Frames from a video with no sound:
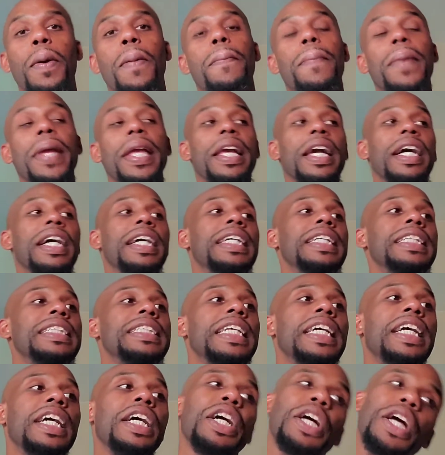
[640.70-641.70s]
because
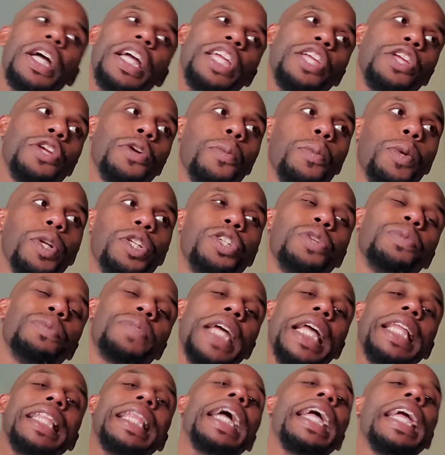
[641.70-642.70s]
what you
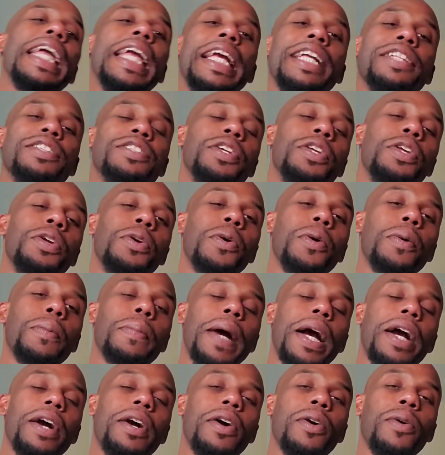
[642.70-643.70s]
think they into you
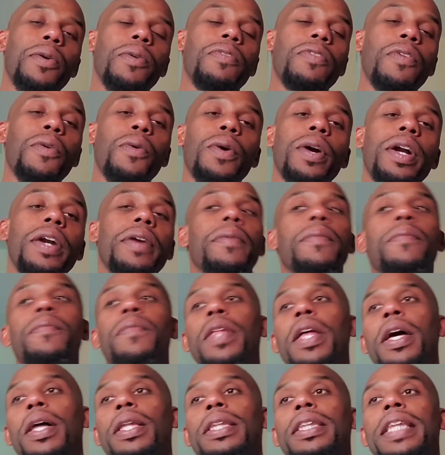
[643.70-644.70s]
about for,
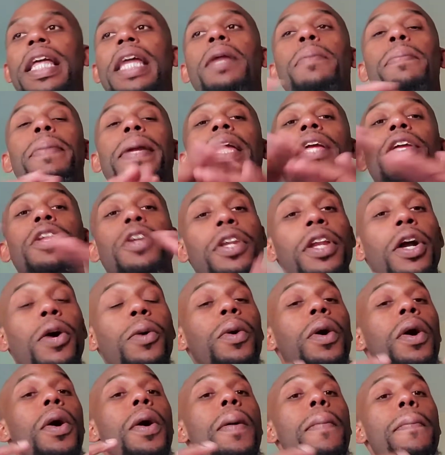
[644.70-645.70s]
let it be,
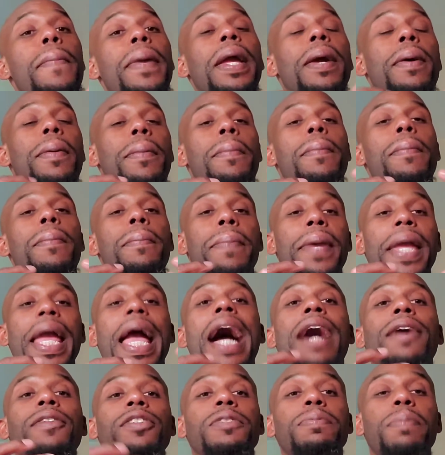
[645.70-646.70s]
be
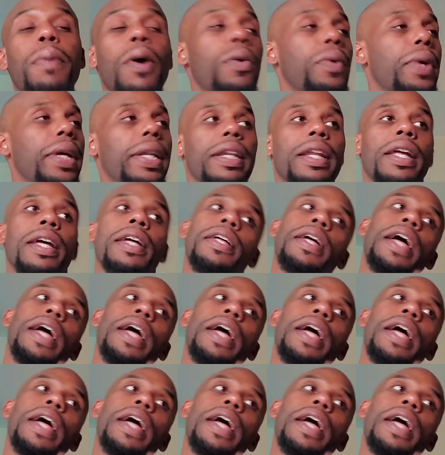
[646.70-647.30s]
outspoken.